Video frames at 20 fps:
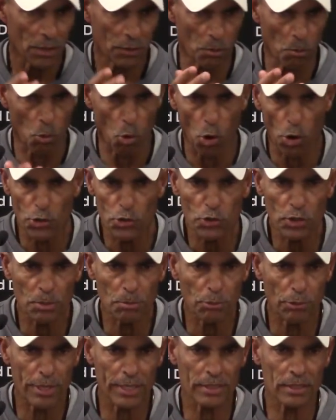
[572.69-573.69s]
The more you
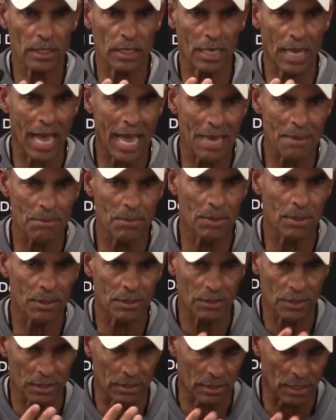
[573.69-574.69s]
can bring the
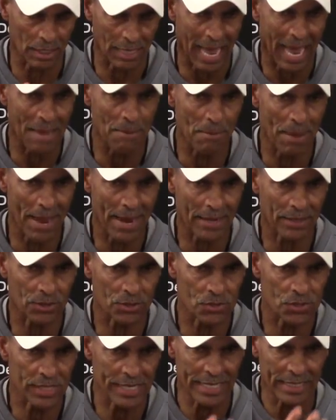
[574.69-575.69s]
linemen, the
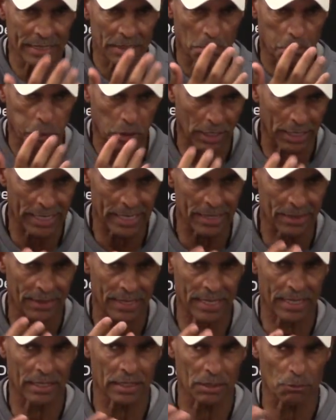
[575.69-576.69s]
linebackers into play,
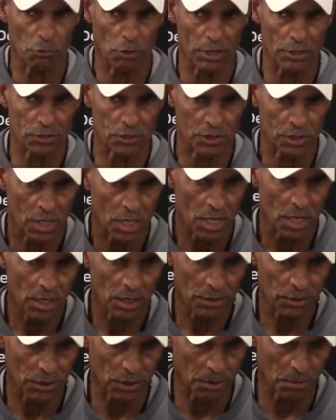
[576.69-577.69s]
thinking the runner's
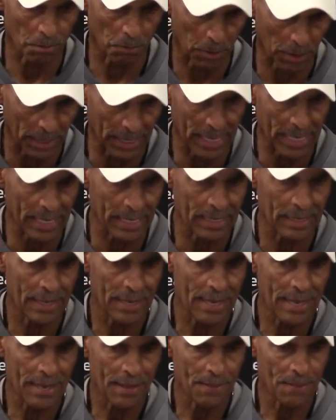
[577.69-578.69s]
going to play
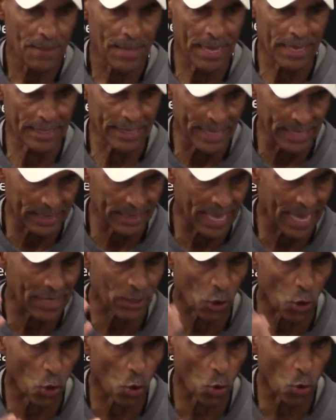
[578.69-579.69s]
and hit
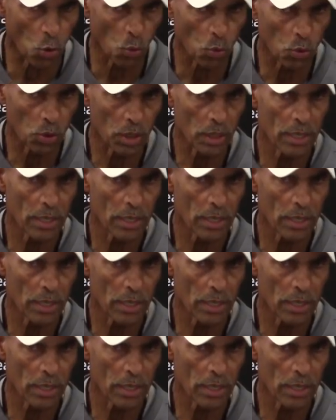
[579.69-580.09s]
that hole,